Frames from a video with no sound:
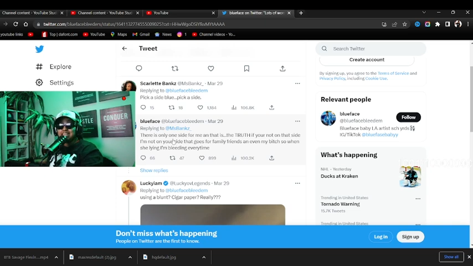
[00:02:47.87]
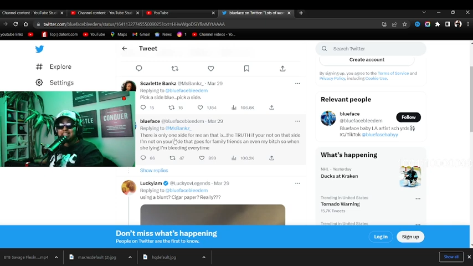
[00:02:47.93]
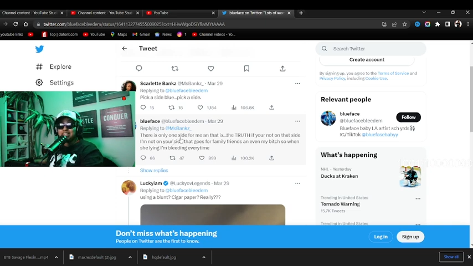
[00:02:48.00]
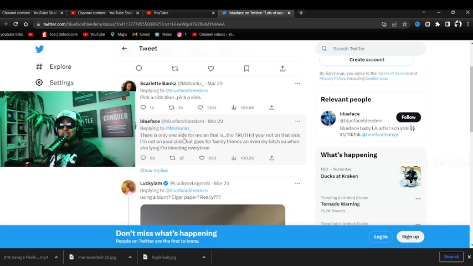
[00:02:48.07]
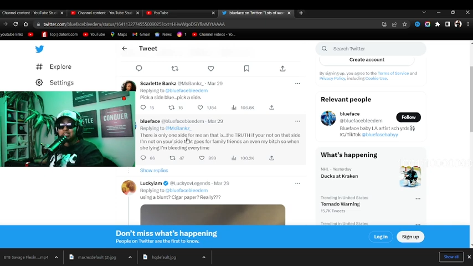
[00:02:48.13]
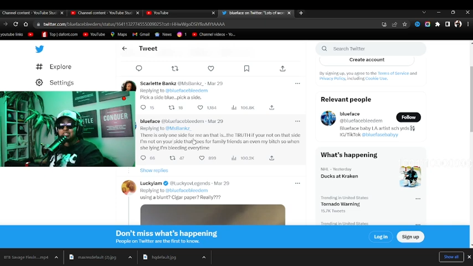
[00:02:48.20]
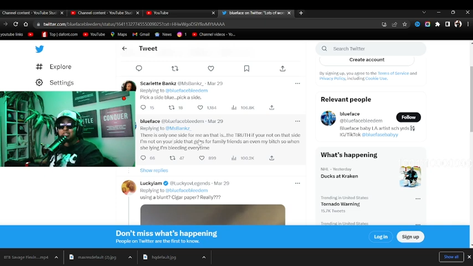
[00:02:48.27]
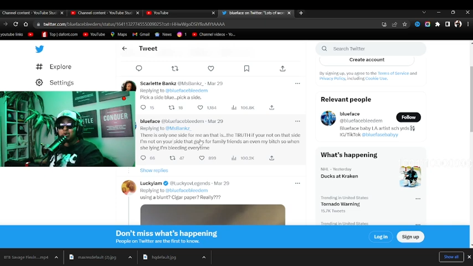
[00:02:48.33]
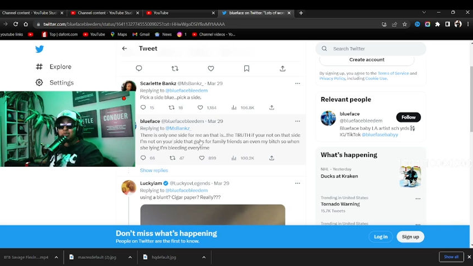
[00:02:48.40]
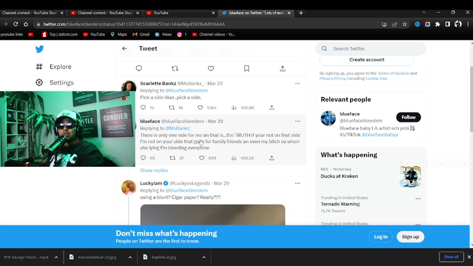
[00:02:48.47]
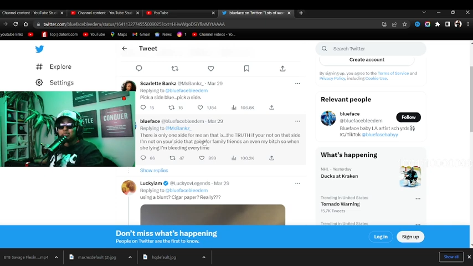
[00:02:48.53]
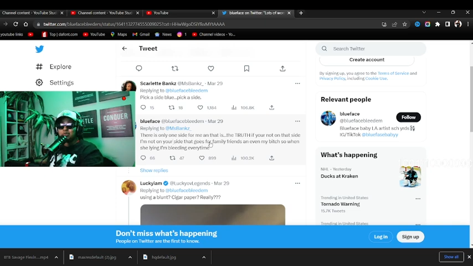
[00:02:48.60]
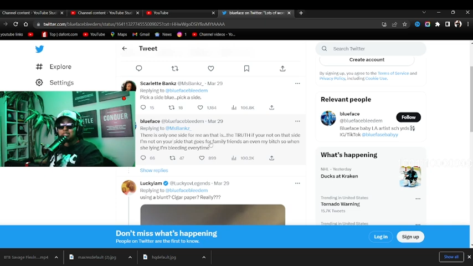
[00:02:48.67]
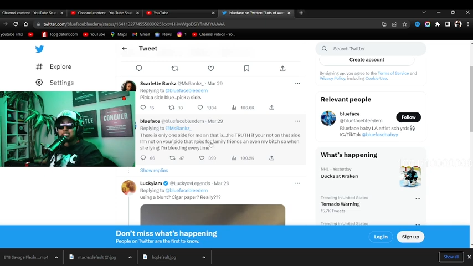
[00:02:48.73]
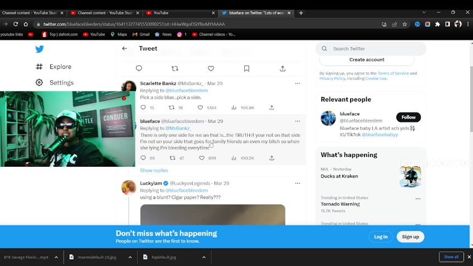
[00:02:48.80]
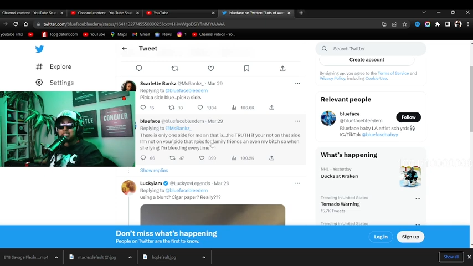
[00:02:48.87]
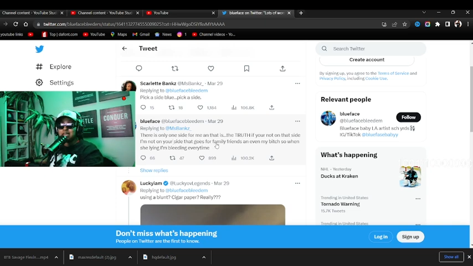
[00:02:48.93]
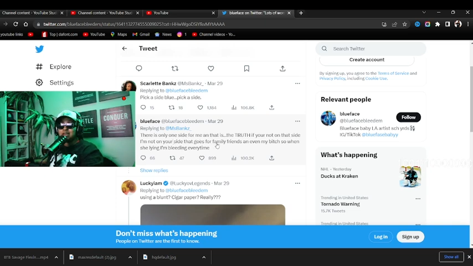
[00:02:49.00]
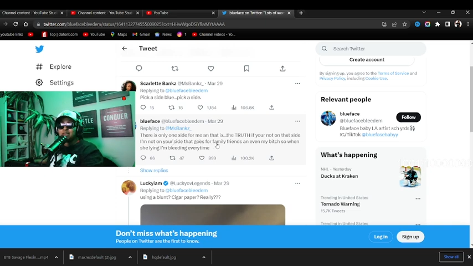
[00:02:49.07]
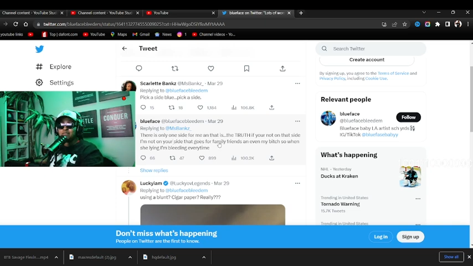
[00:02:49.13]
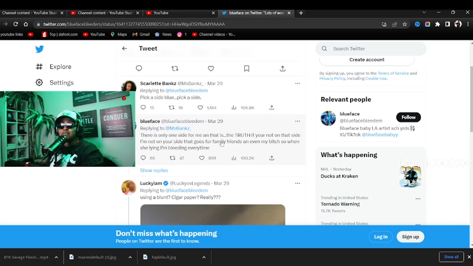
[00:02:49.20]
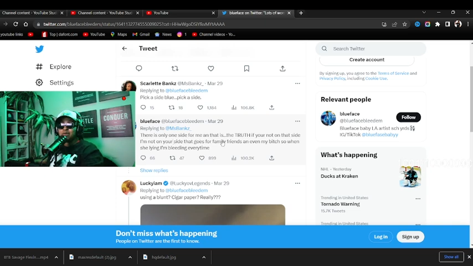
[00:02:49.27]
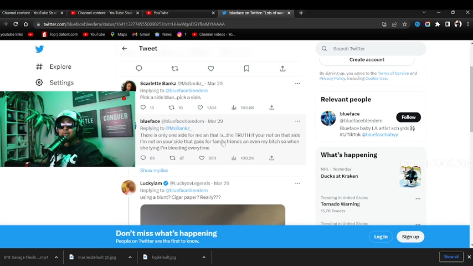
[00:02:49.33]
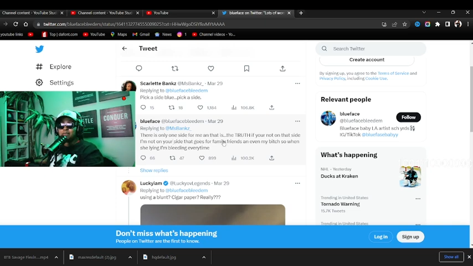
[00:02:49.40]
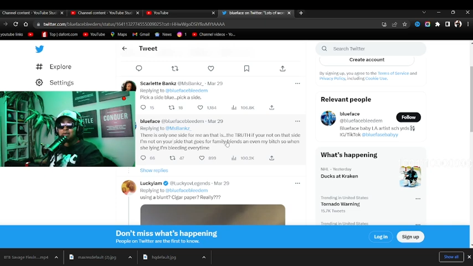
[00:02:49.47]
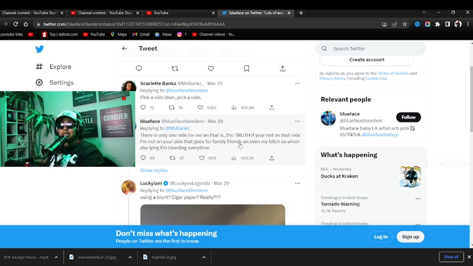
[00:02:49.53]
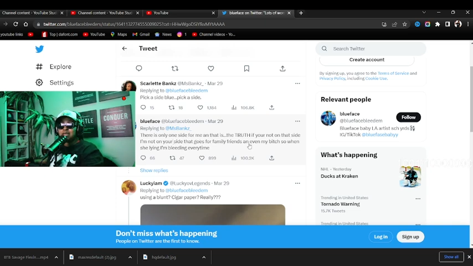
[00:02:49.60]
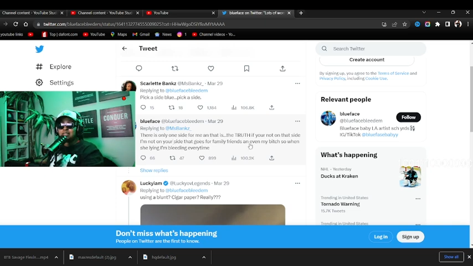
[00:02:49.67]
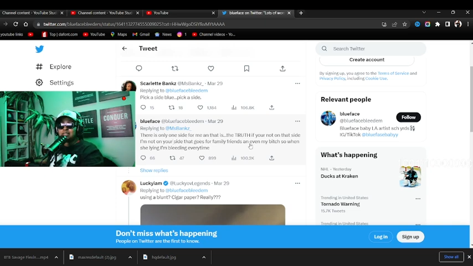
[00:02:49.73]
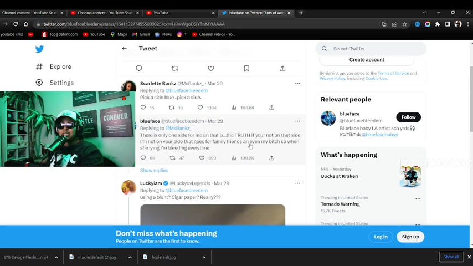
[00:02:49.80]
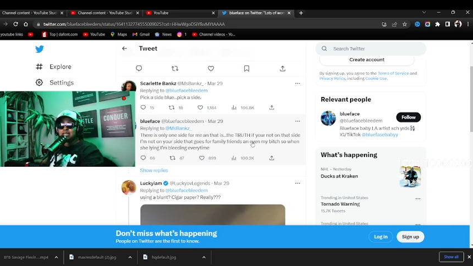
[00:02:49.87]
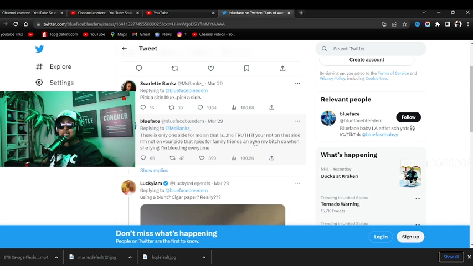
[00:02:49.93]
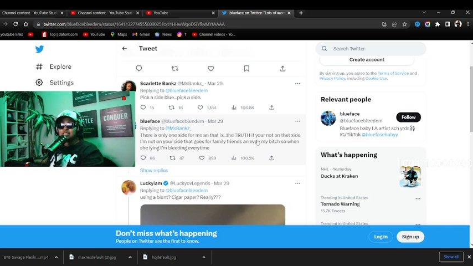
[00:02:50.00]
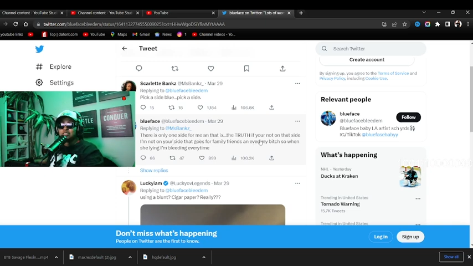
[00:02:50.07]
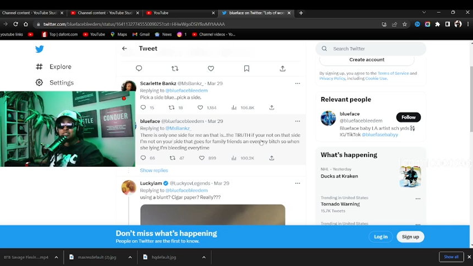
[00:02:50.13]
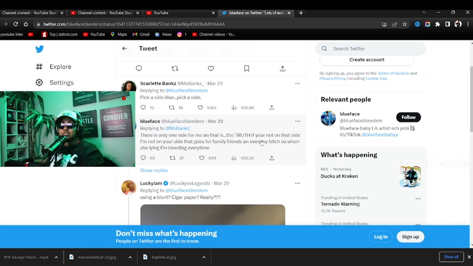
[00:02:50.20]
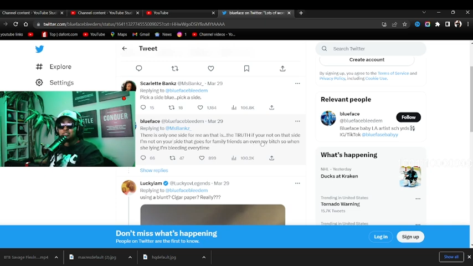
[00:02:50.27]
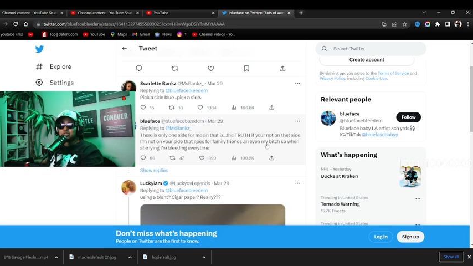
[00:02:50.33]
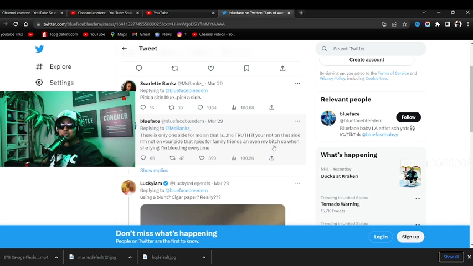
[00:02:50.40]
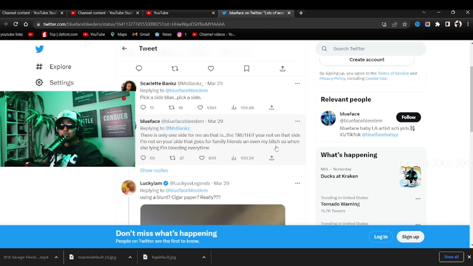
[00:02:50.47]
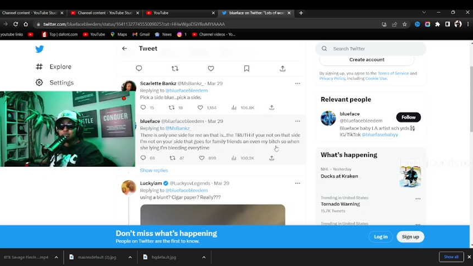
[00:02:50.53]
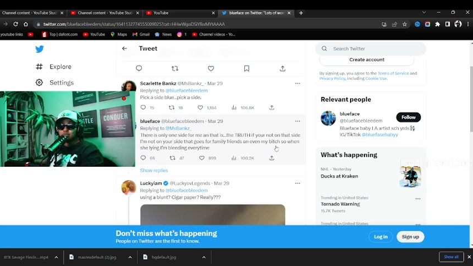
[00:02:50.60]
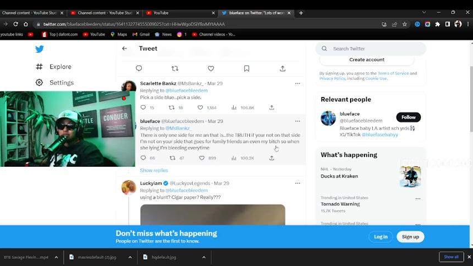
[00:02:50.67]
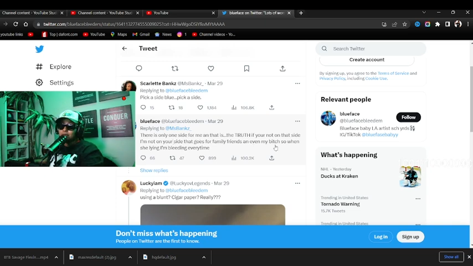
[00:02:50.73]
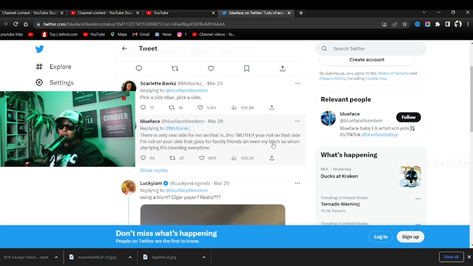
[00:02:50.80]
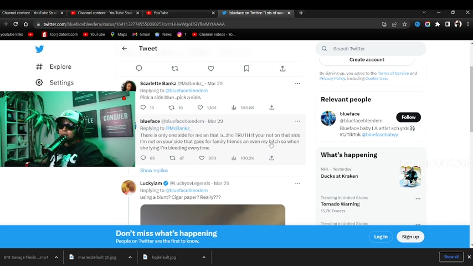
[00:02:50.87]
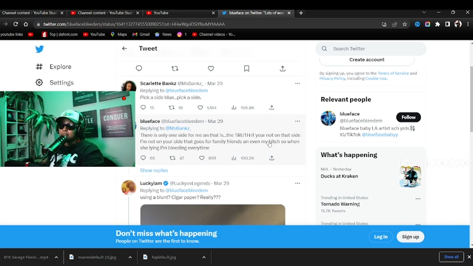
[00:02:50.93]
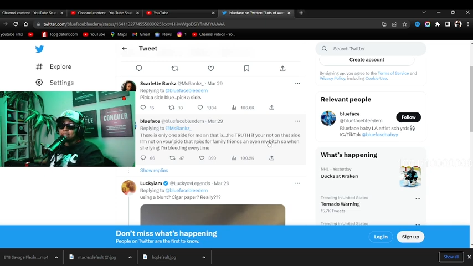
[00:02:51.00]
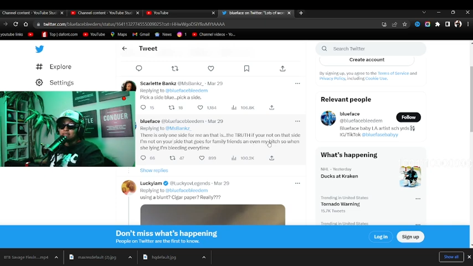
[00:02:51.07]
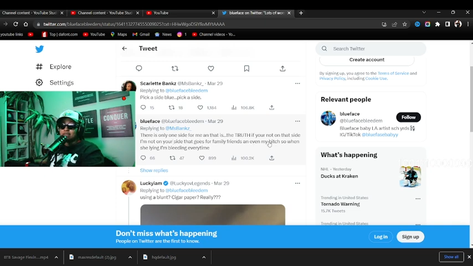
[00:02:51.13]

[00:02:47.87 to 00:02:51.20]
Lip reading: No face is visible, so there are no lips to read.